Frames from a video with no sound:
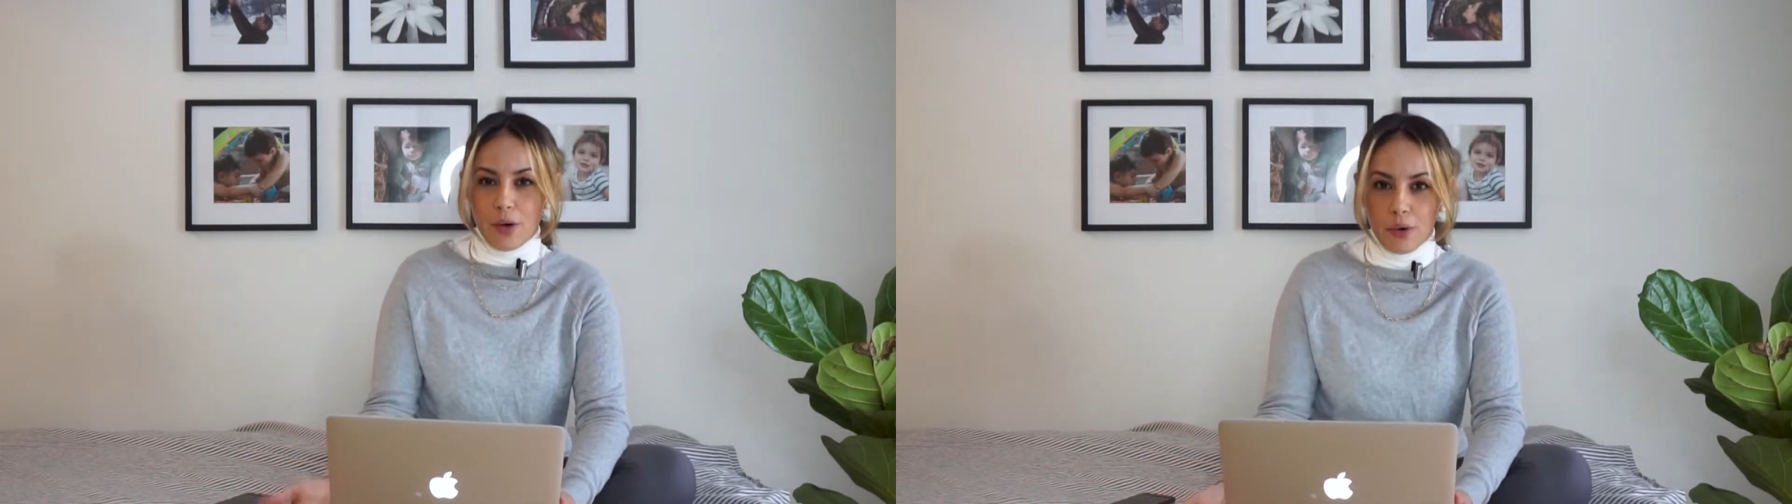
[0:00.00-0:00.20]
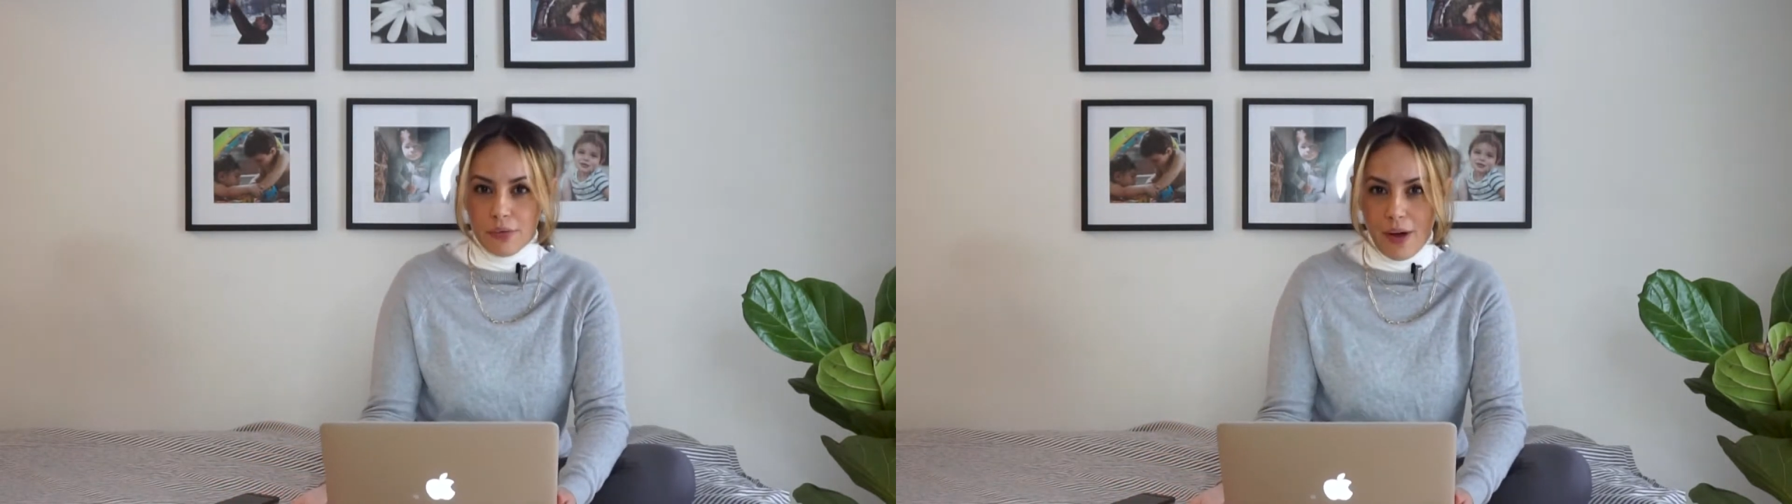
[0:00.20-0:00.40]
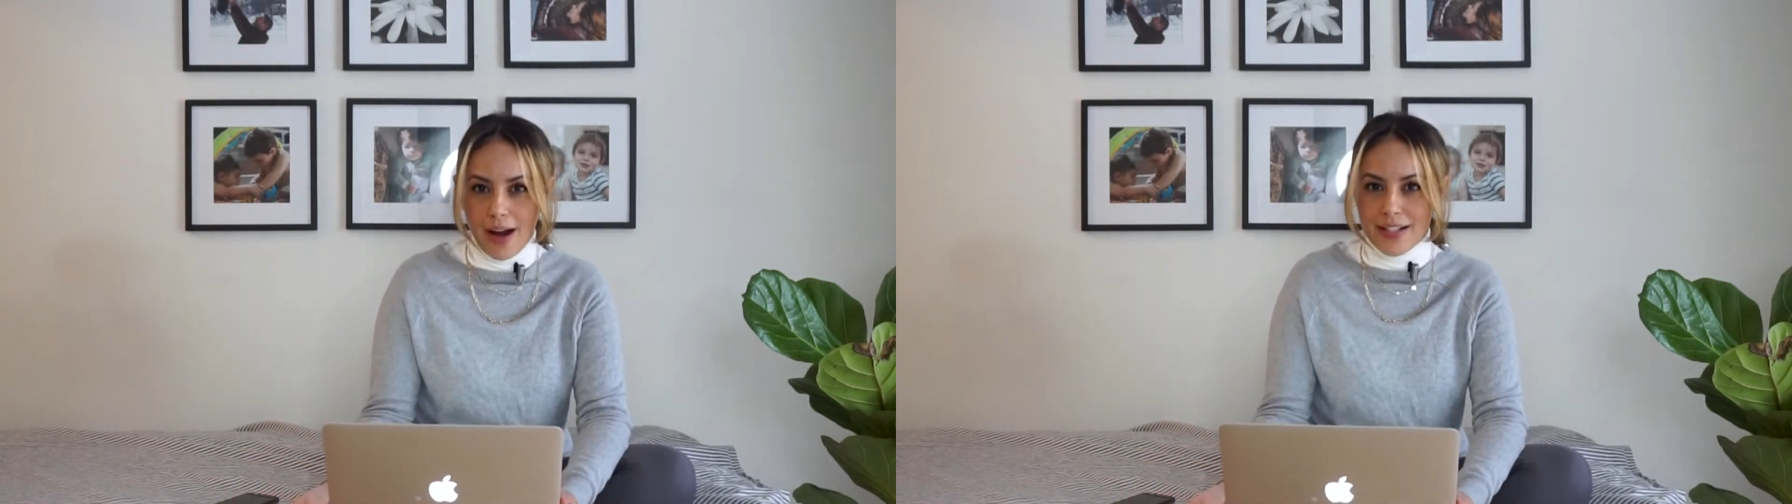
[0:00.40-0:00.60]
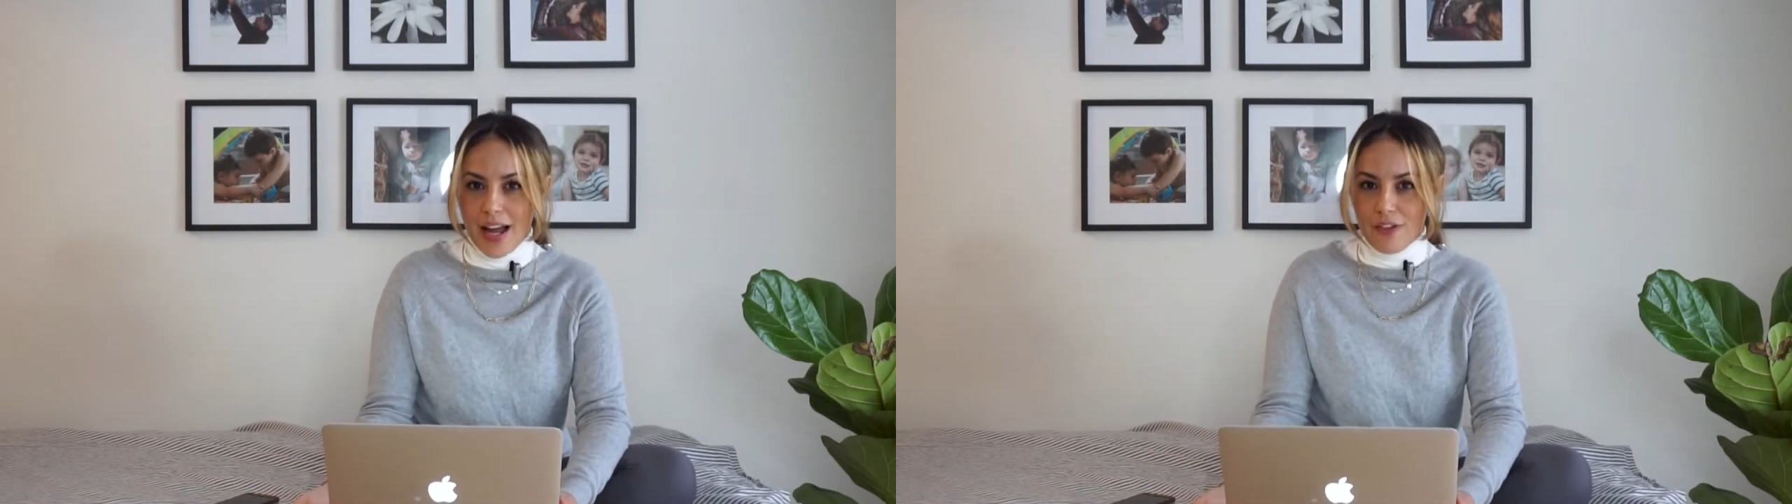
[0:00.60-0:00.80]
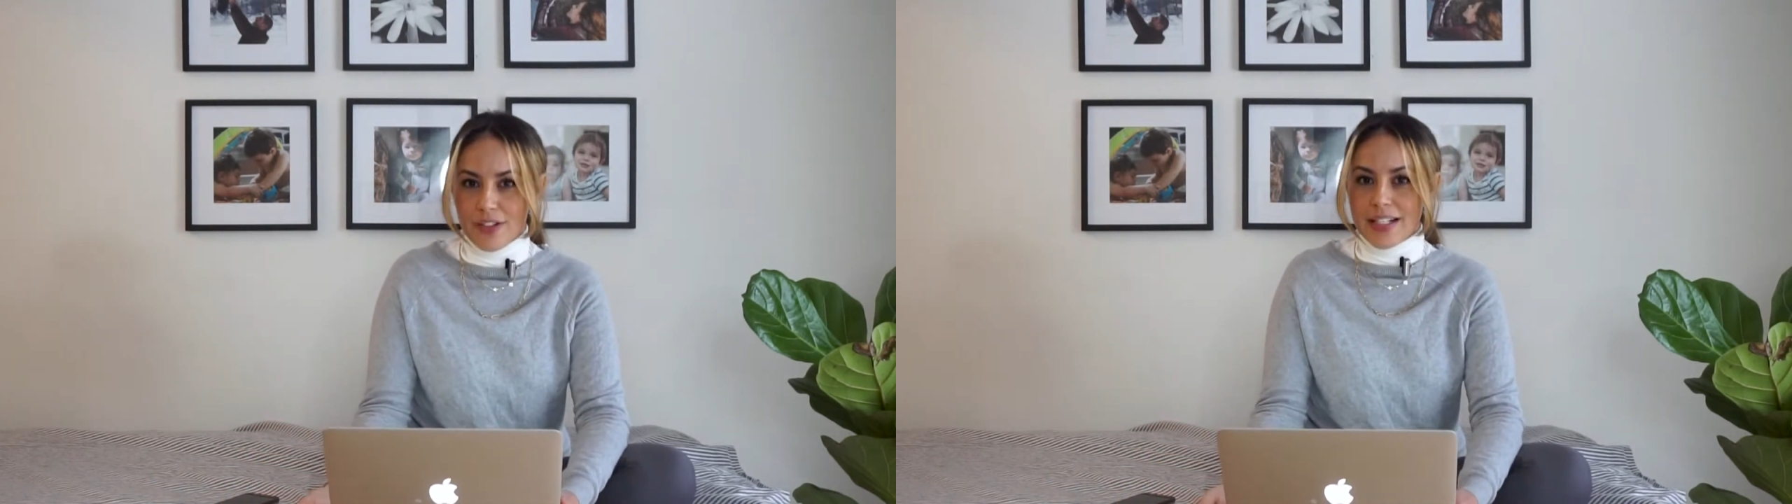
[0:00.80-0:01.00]
notified
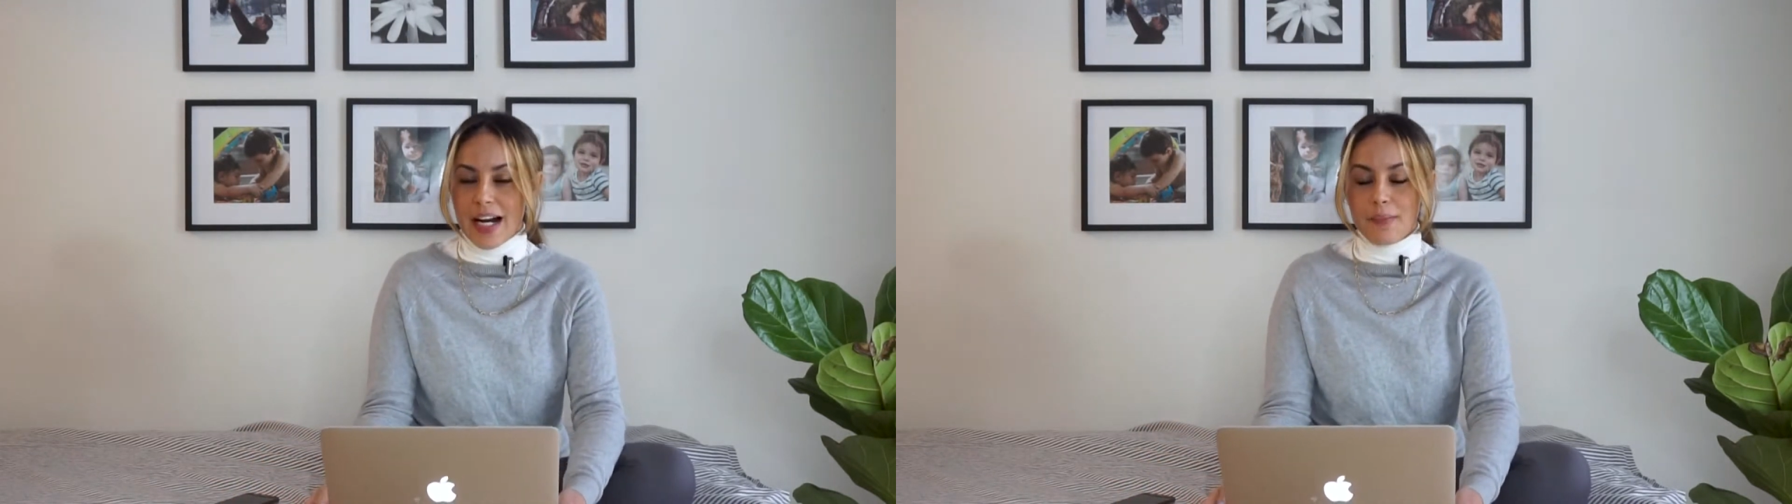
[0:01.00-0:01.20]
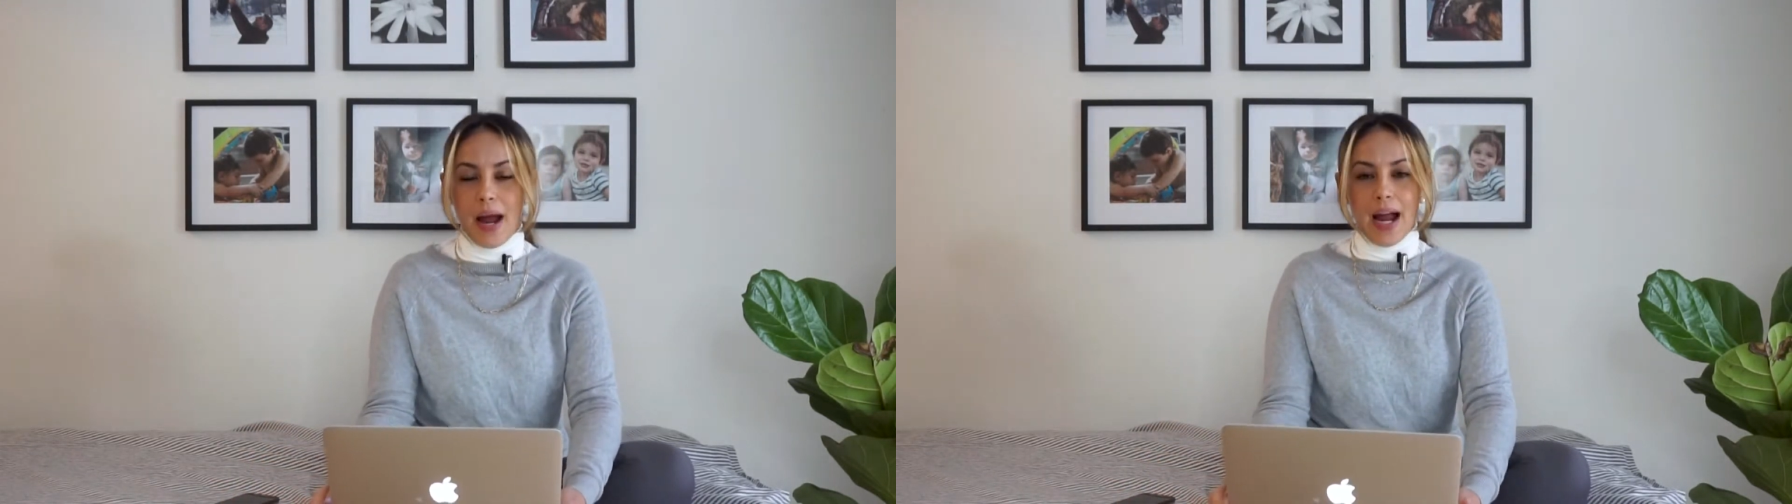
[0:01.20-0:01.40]
every time